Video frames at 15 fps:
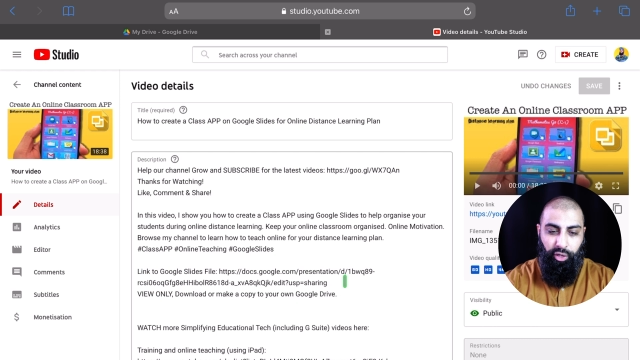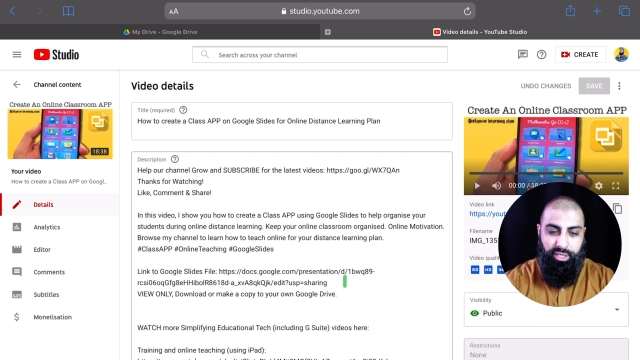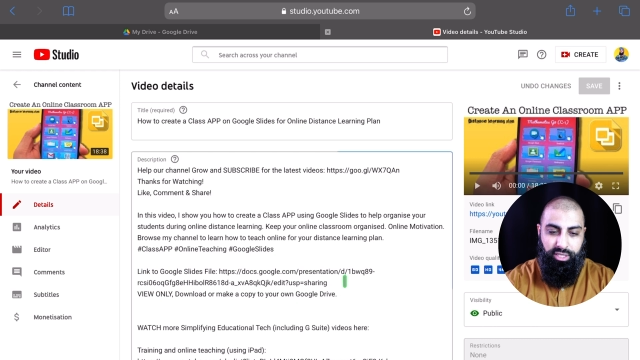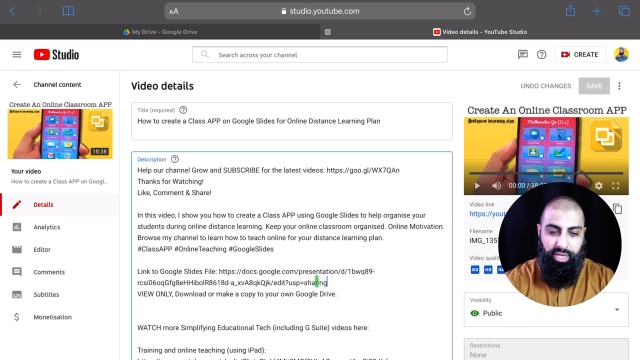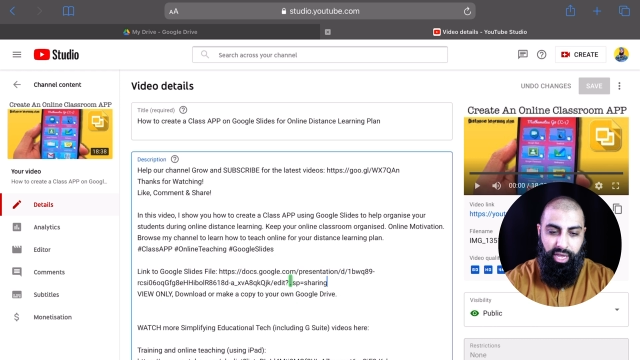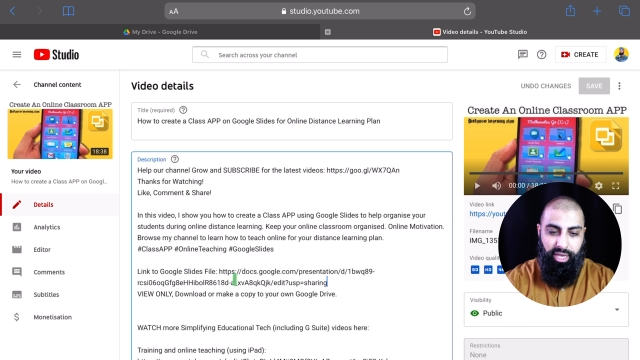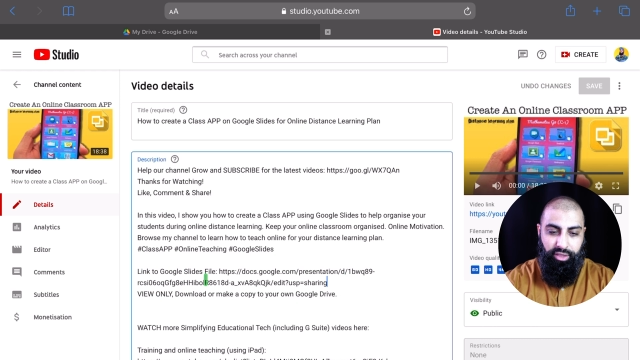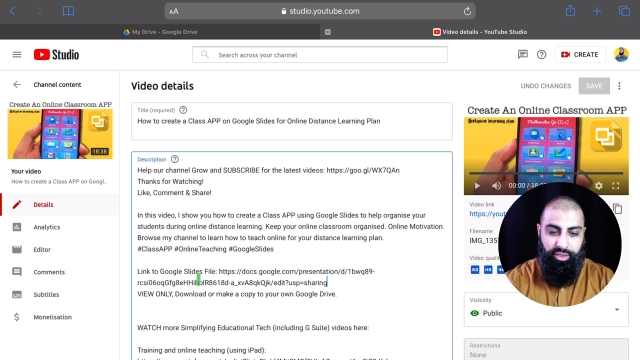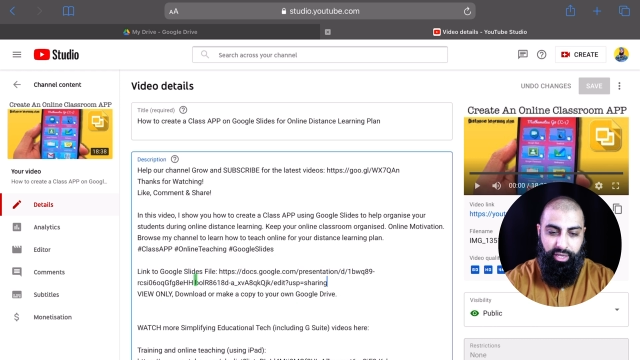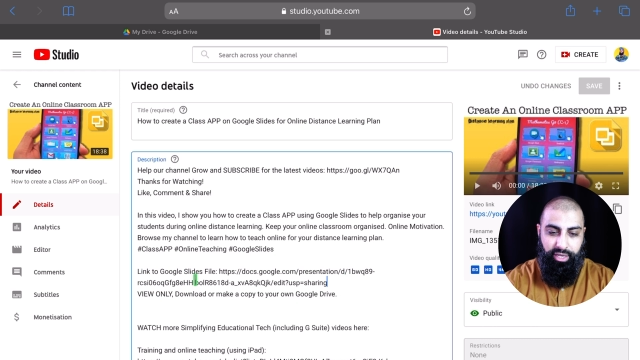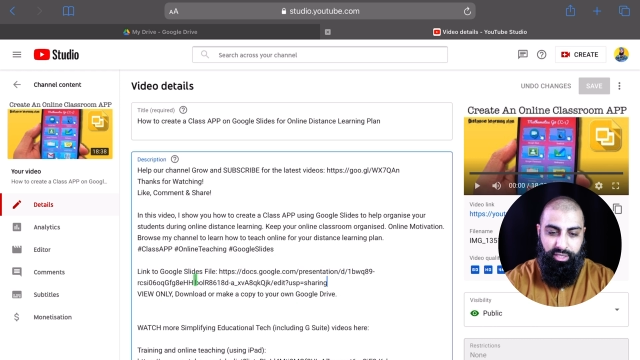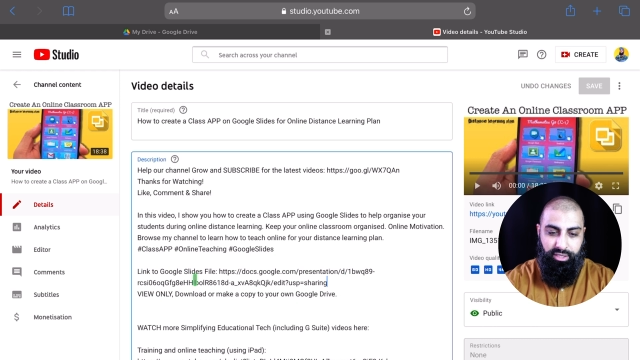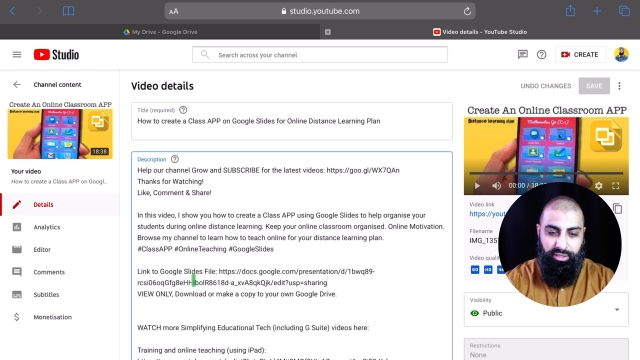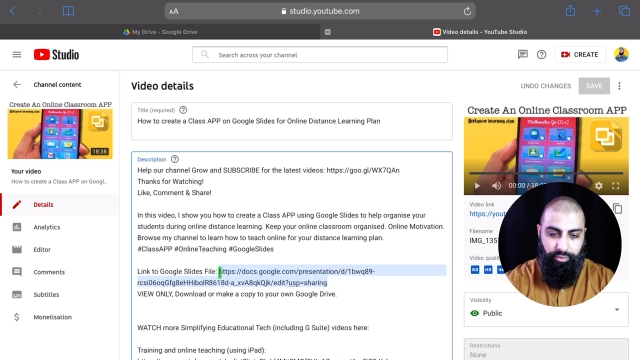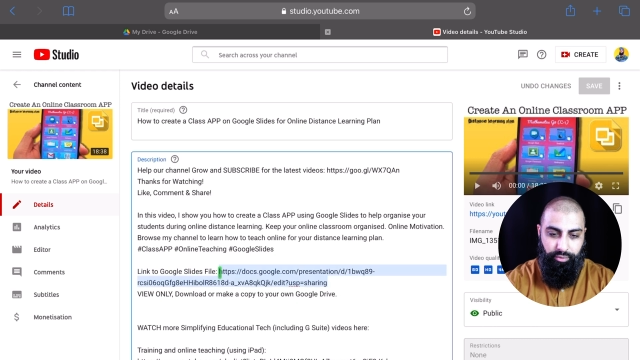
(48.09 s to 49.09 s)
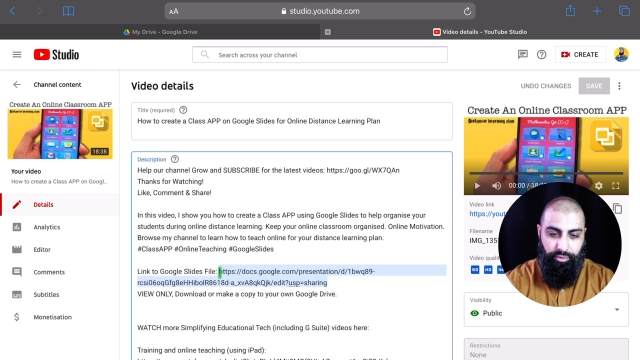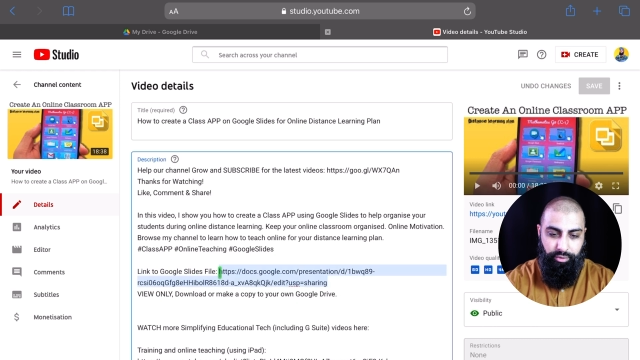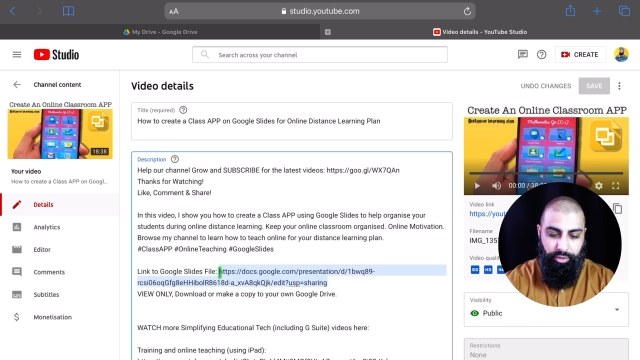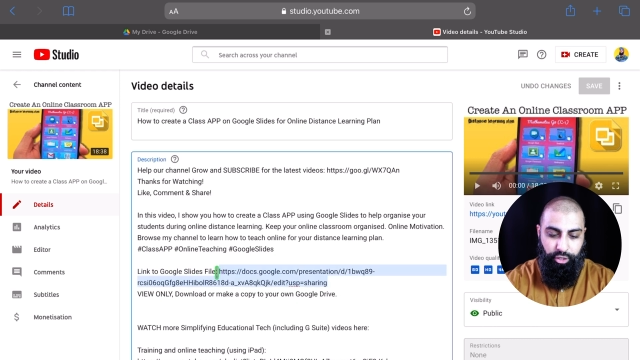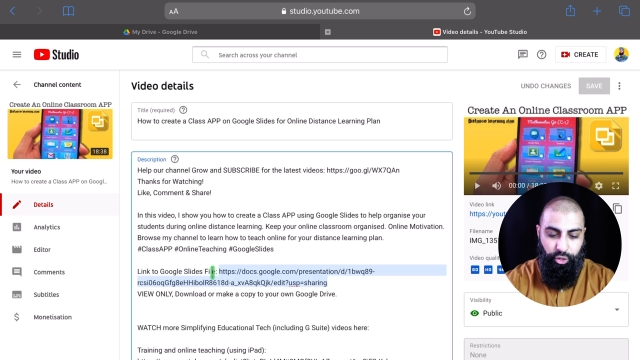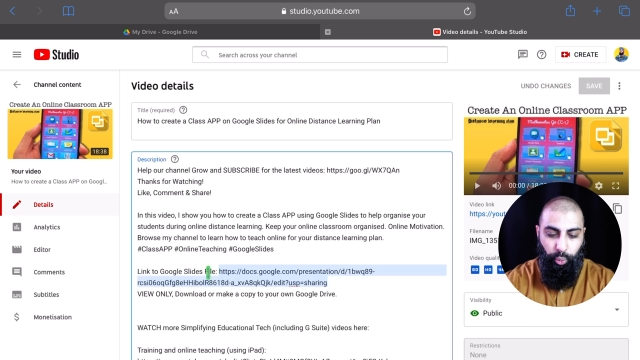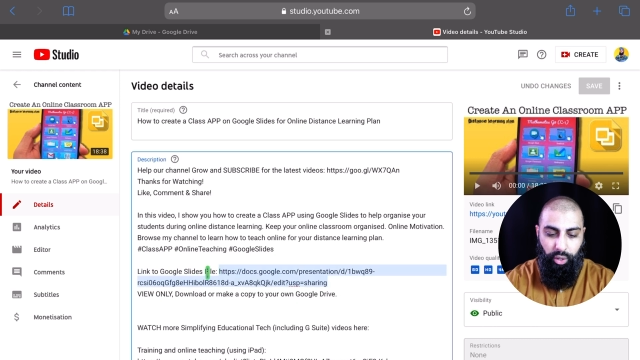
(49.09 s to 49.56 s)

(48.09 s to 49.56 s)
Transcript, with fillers: I take this the